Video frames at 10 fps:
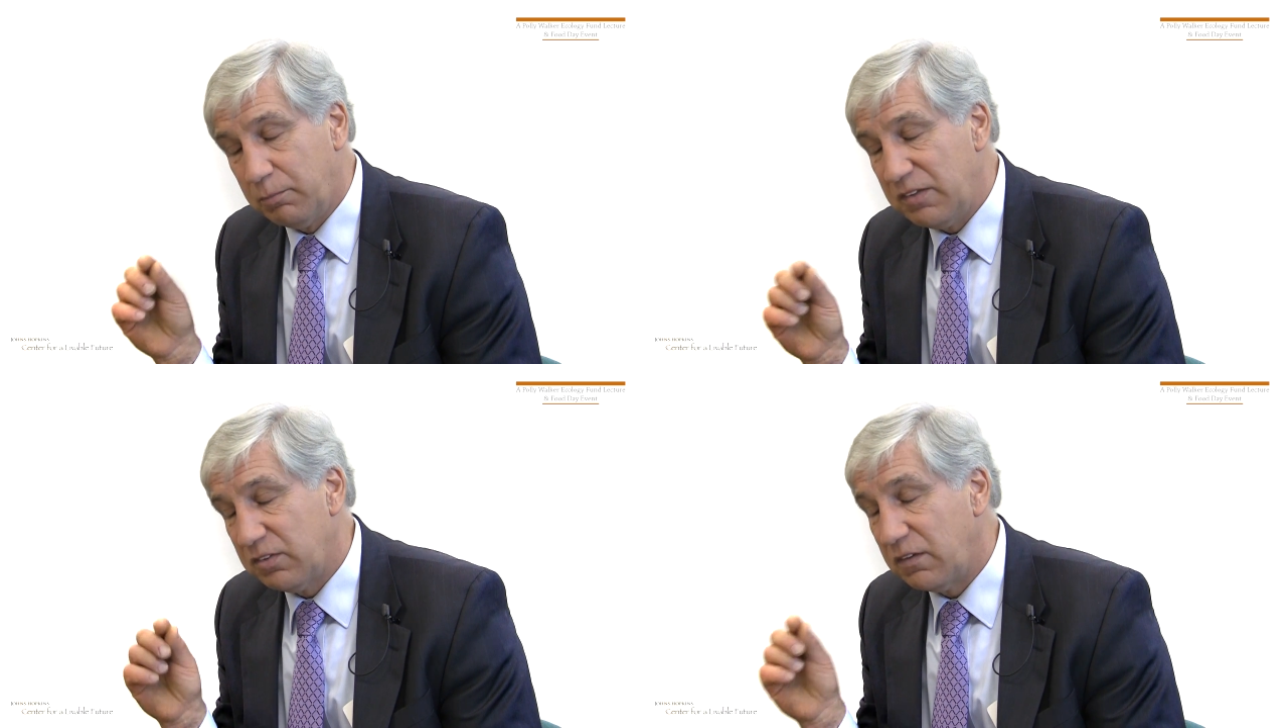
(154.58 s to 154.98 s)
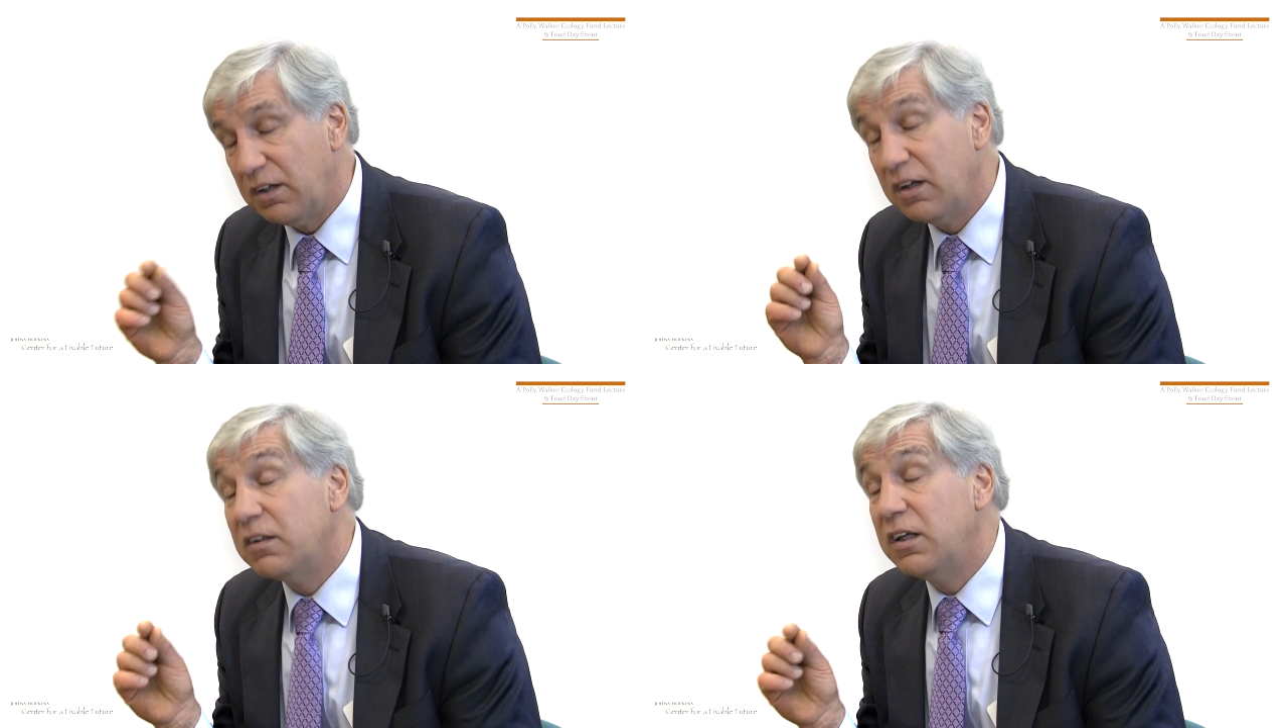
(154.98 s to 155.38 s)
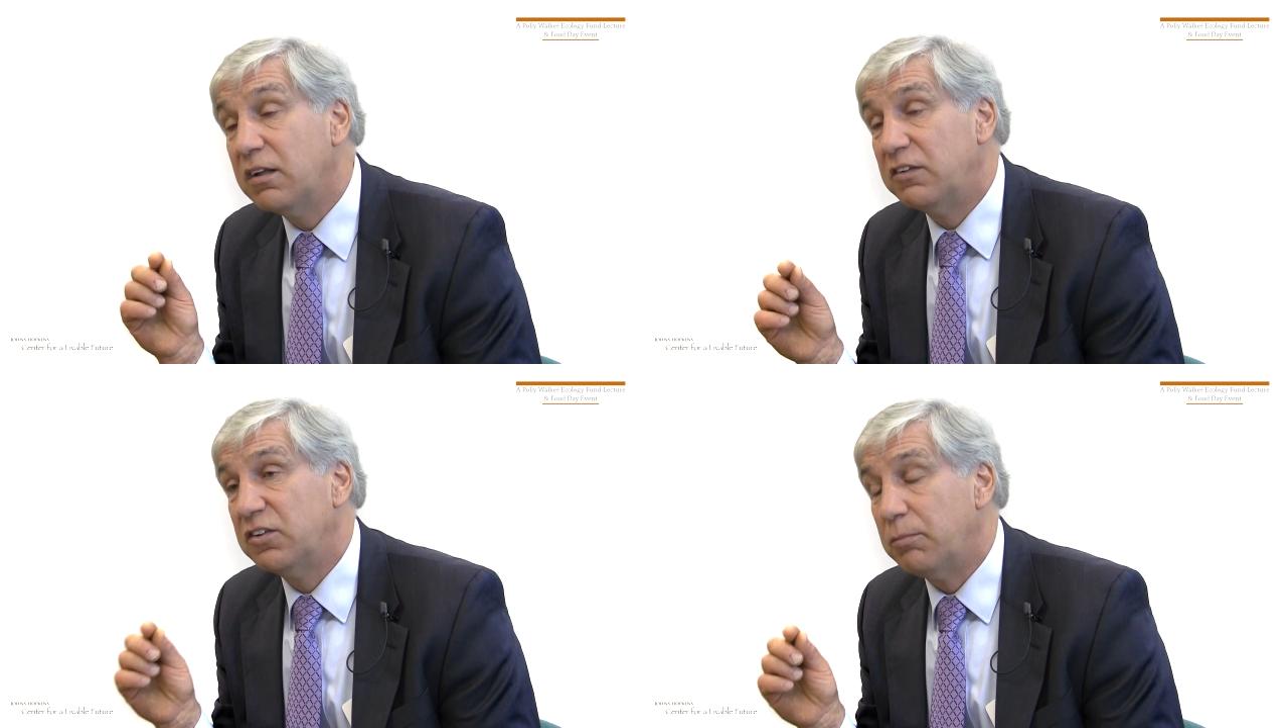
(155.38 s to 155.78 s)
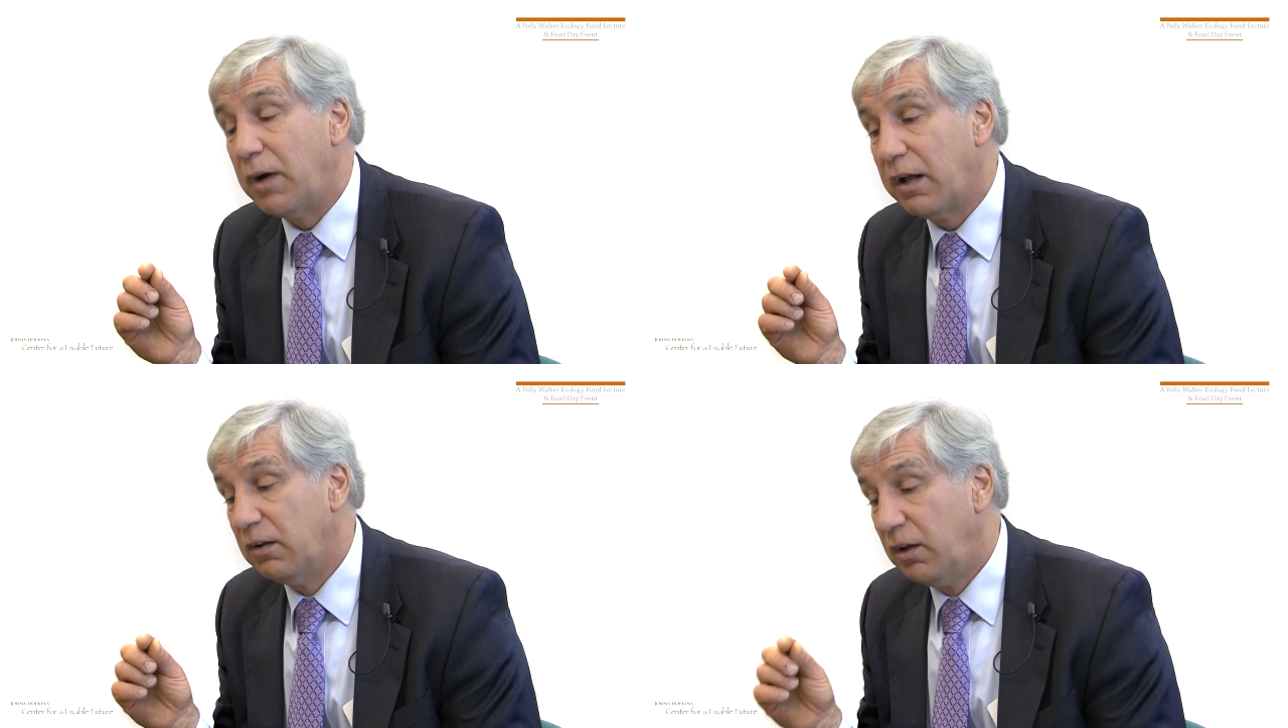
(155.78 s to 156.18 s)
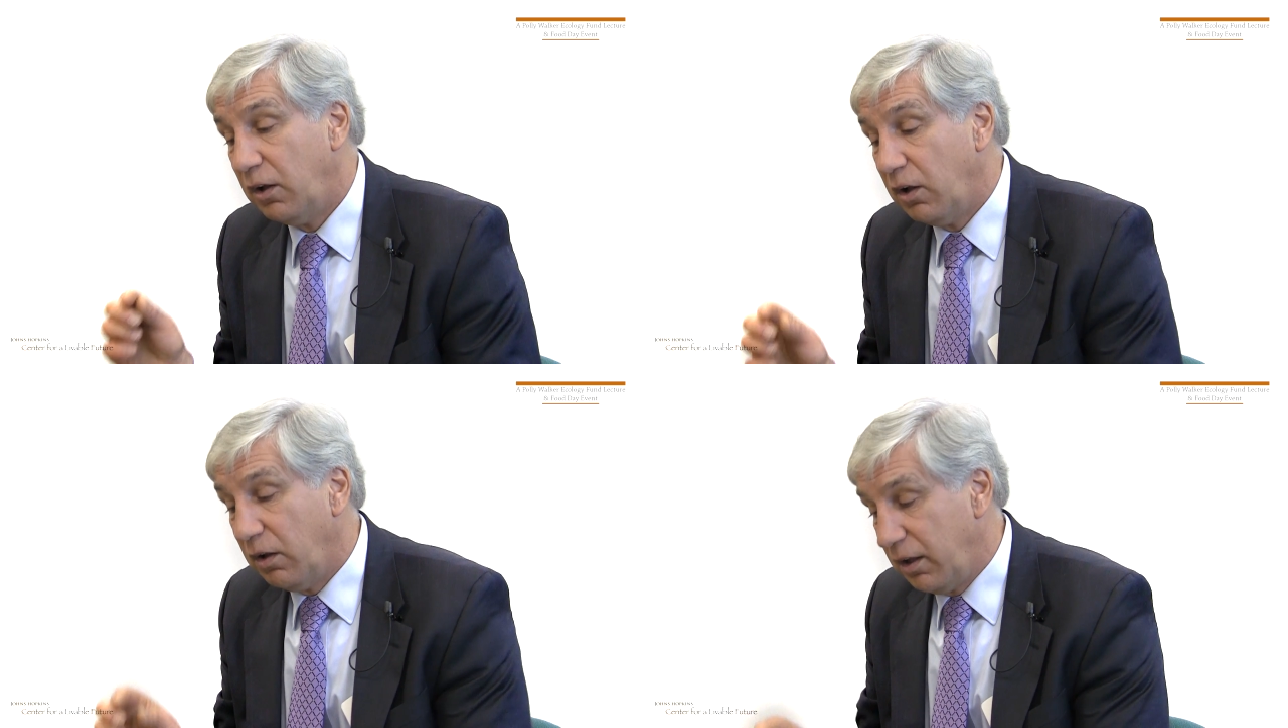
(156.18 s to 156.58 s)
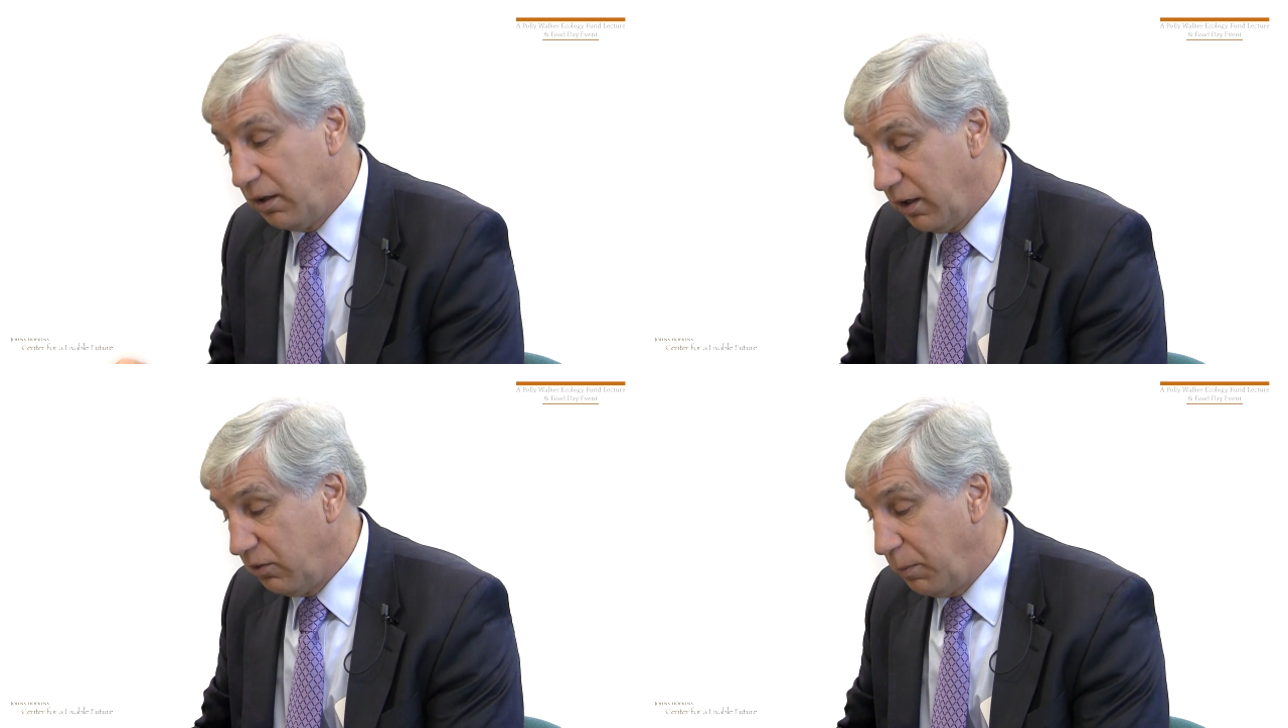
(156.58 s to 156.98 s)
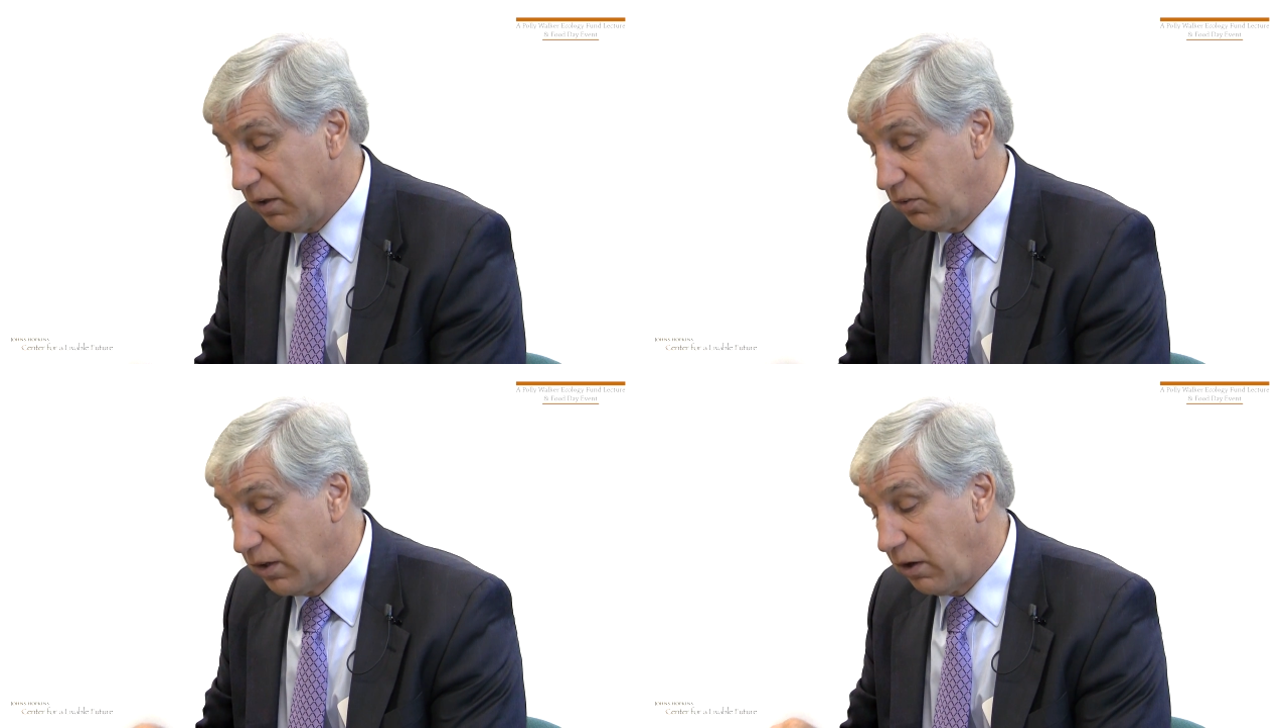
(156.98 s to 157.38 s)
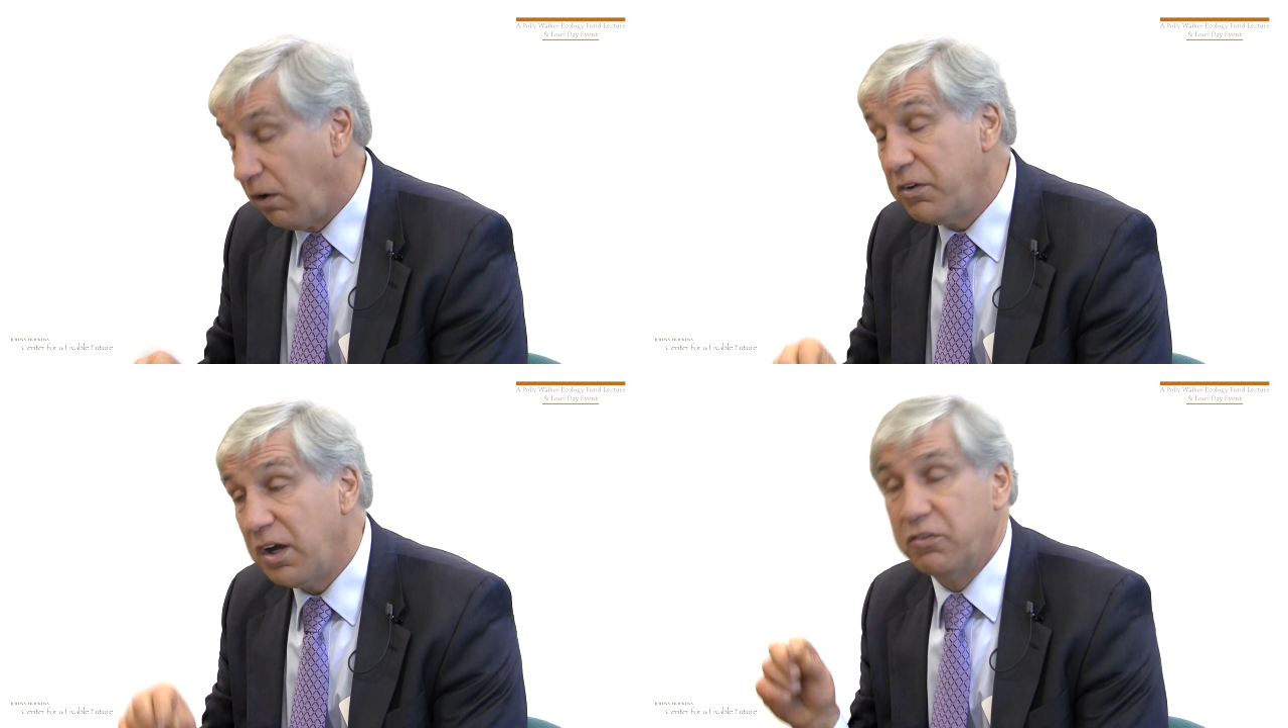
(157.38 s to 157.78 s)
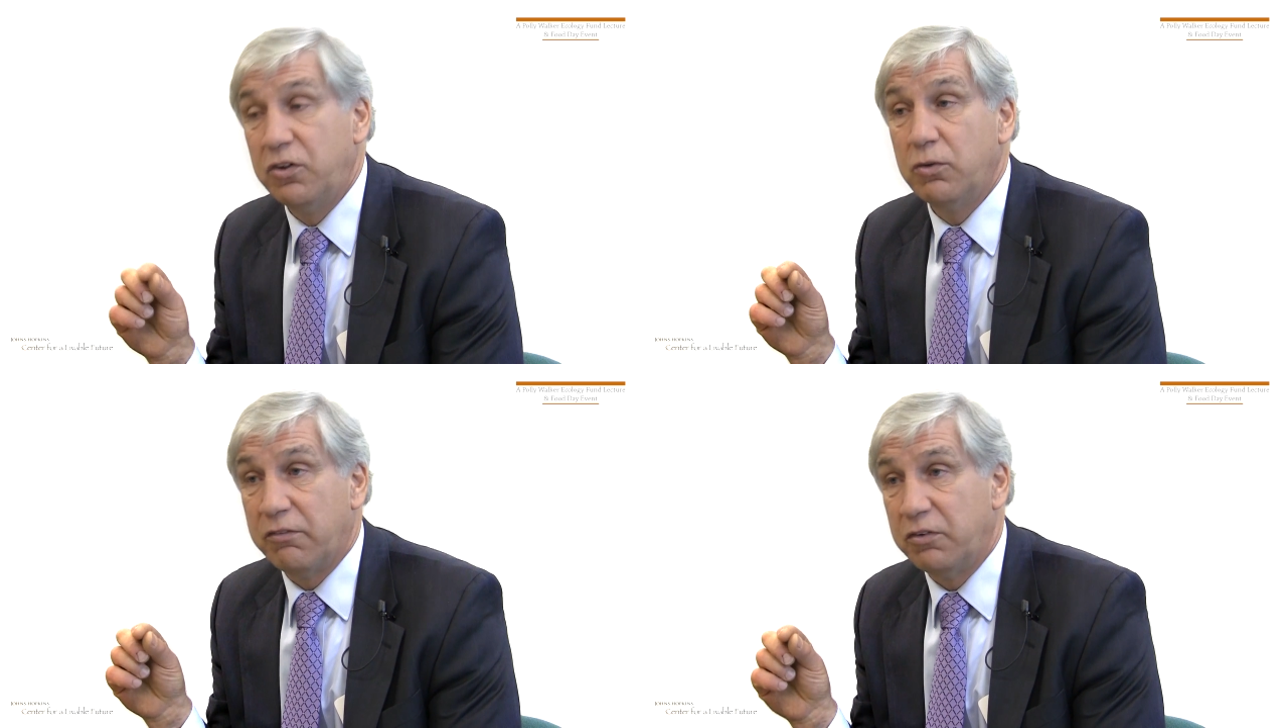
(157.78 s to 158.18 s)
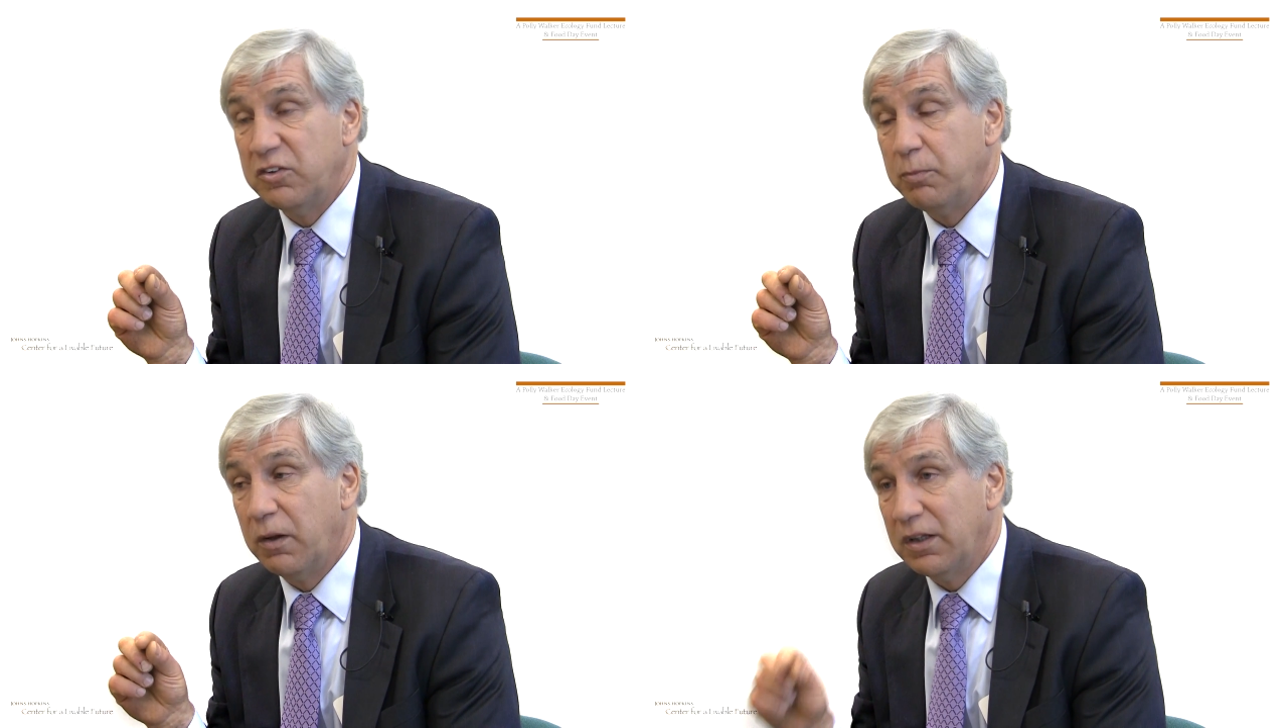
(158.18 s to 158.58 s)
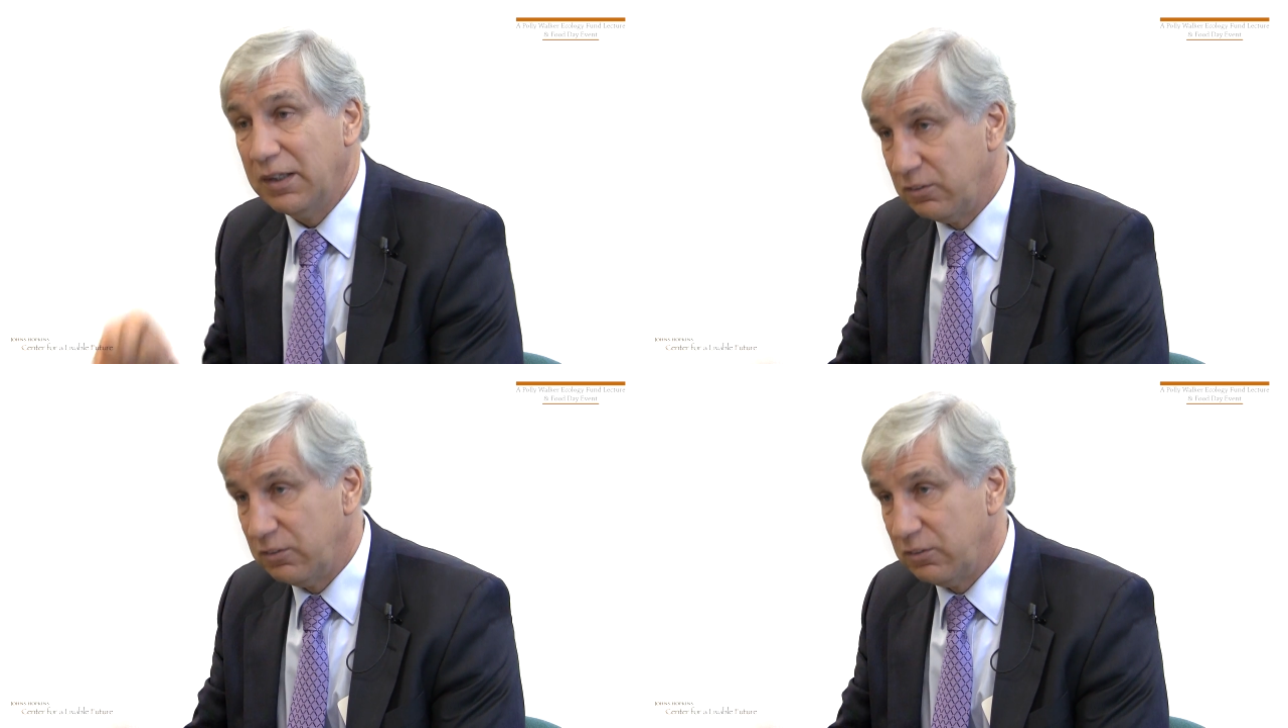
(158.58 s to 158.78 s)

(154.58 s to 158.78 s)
based on the ecological model, and to make it so that all you have to do after each milking